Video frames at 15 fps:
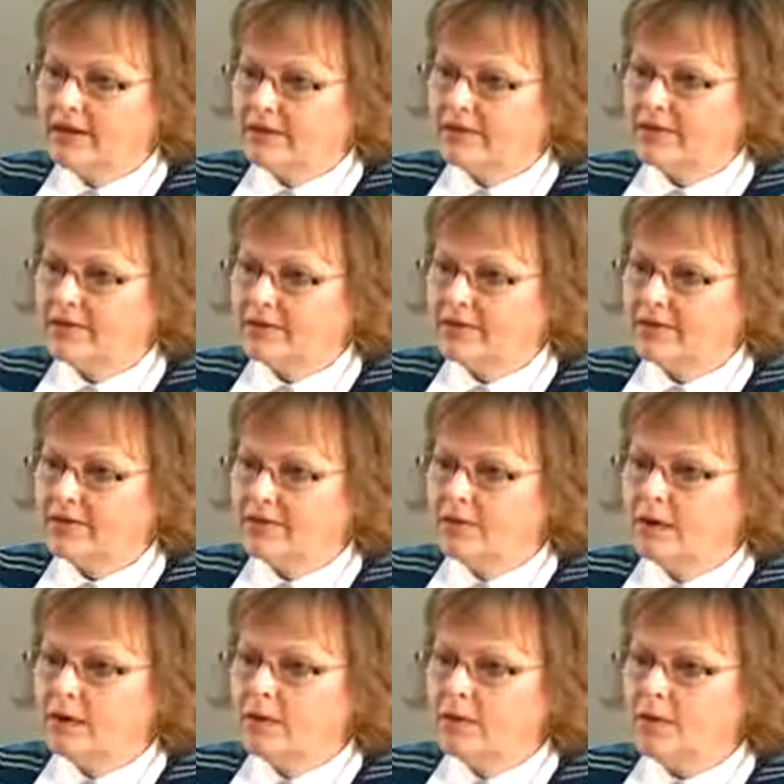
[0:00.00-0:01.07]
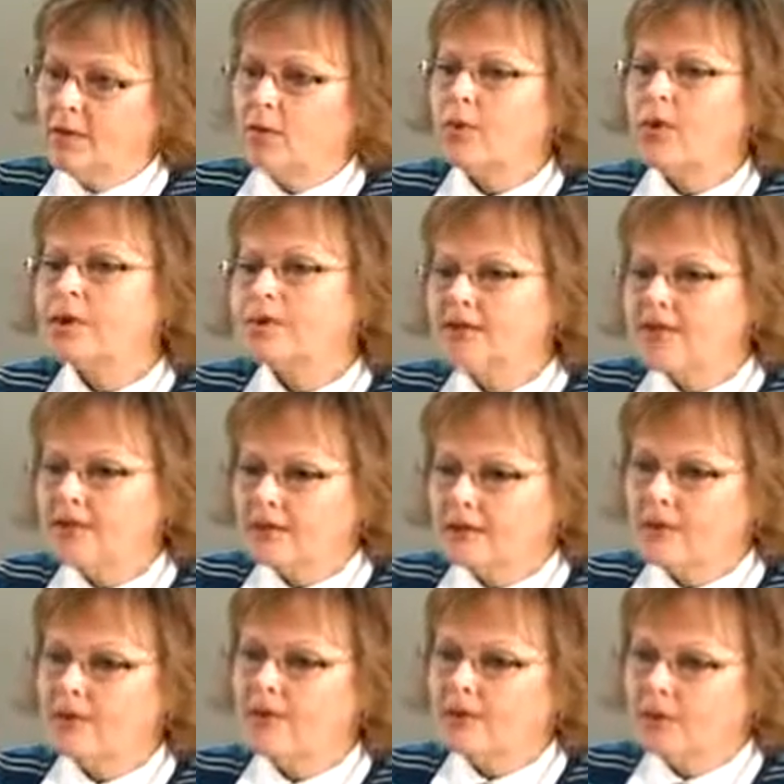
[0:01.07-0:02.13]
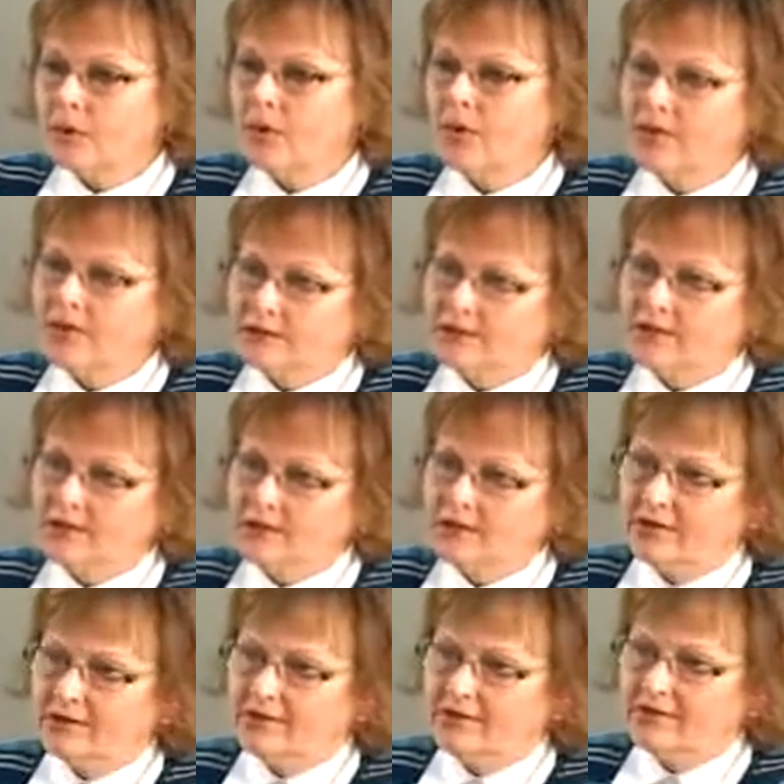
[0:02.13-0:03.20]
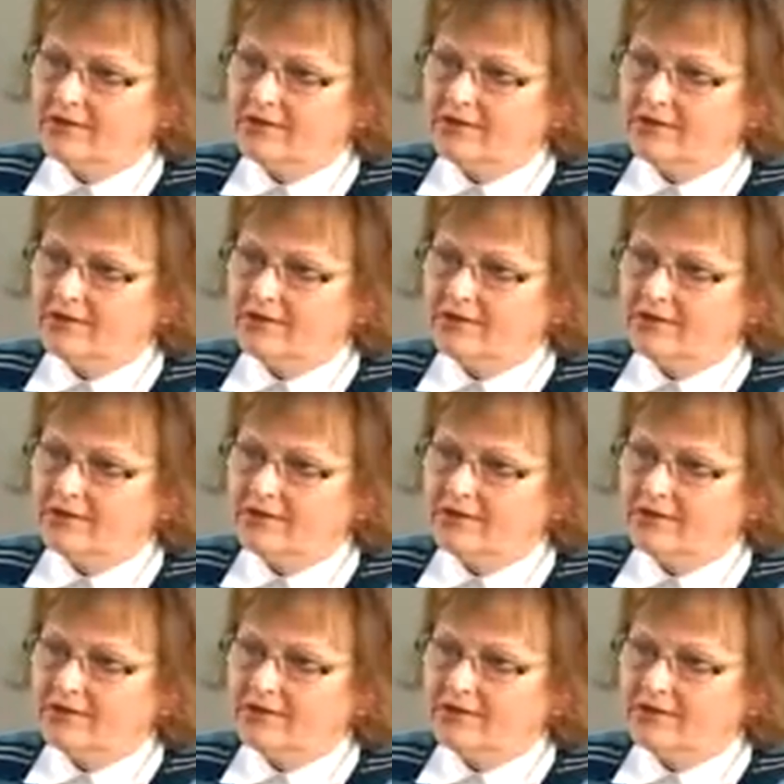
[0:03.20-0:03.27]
answer. But what is the stomach's role in digestion?